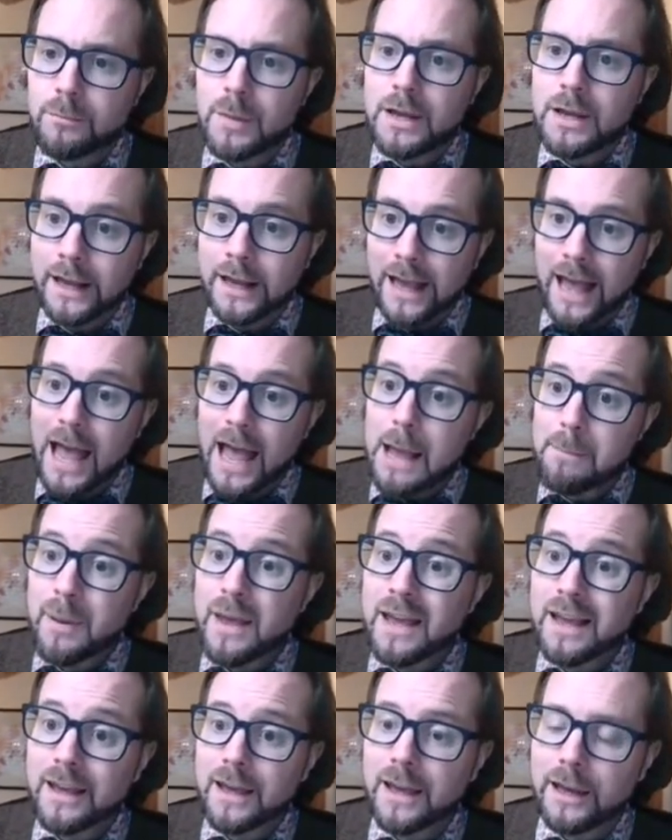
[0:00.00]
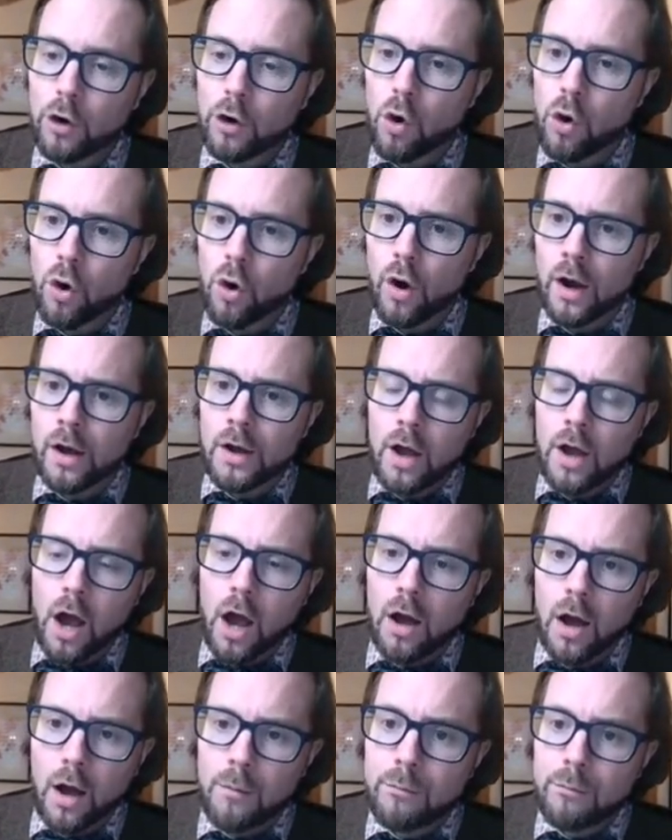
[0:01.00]
meaning a picking or
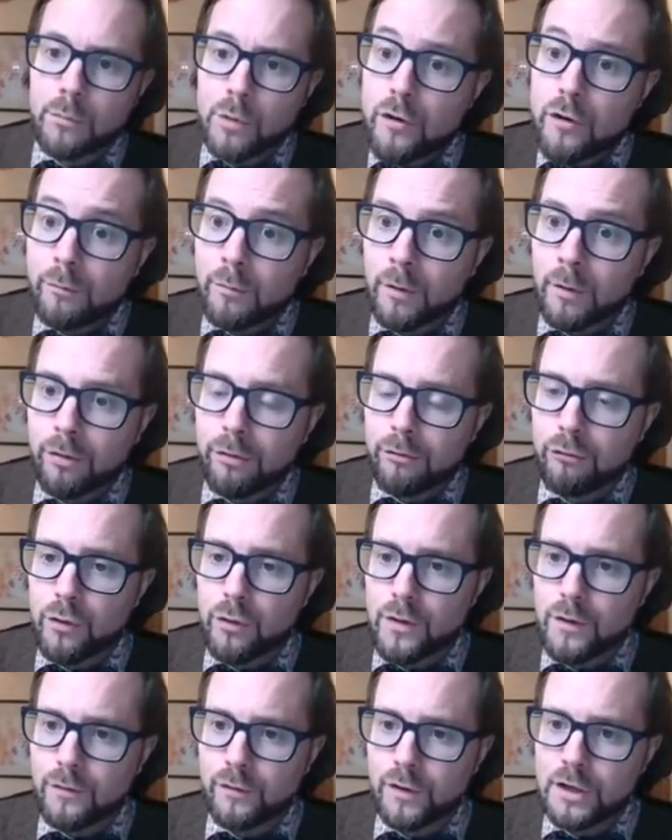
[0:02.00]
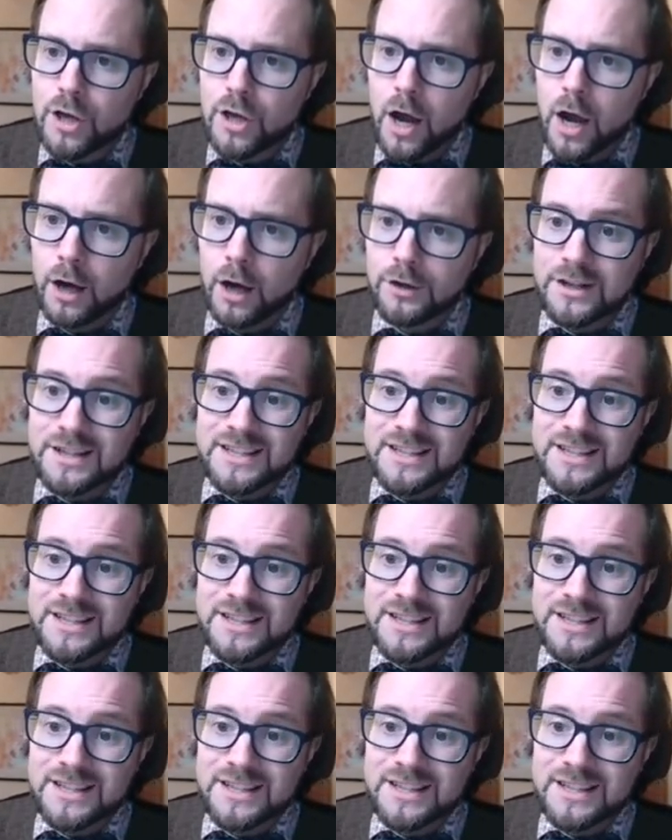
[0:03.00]
a, a, movement through the vineyard.